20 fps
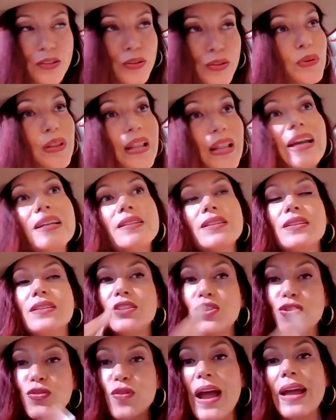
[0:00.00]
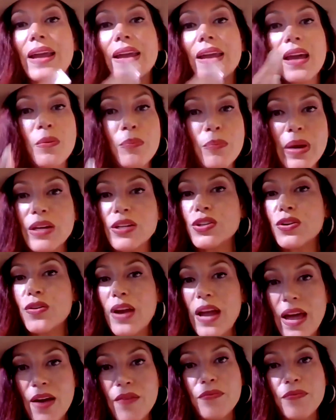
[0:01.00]
like to track and measure
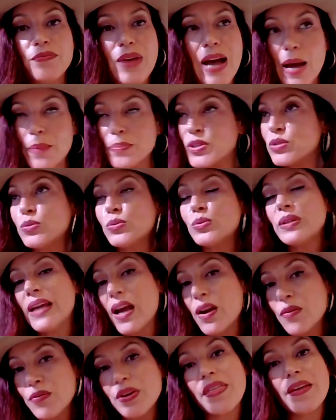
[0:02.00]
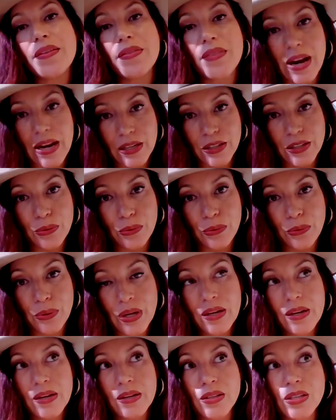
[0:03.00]
absolutely everything that I do
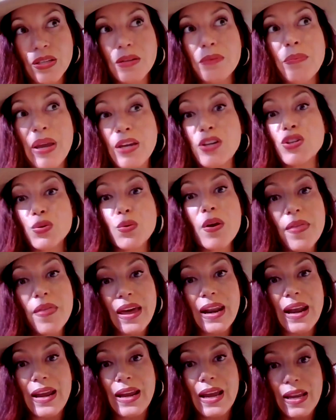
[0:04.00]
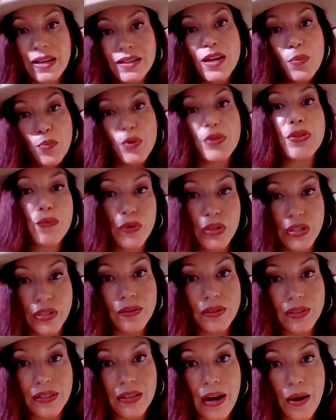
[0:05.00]
to make sure that I end up with the
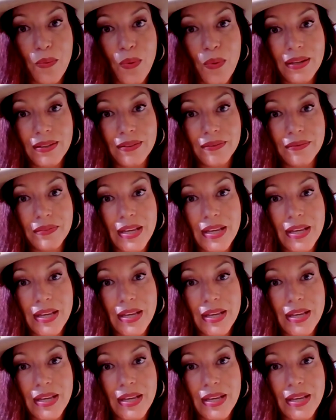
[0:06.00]
results that I want.